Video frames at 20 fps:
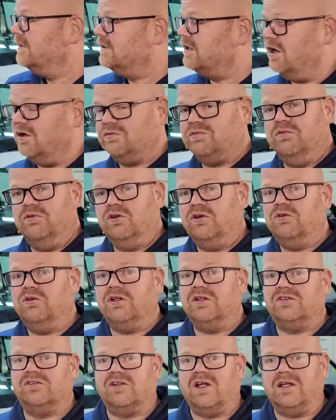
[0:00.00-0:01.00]
Customer had
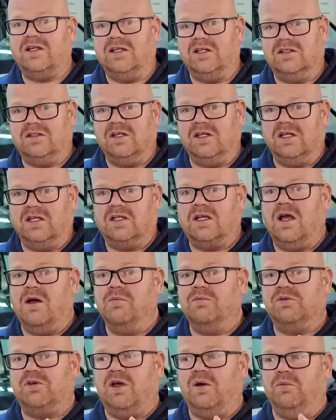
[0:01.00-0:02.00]
already stated that it
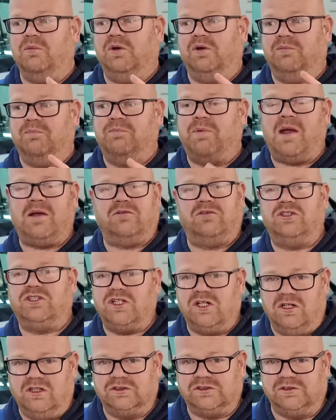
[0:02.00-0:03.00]
comes up with a battery
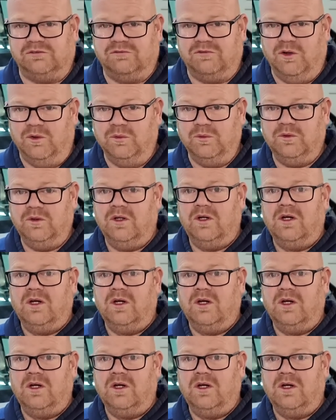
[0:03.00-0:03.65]
charging fault.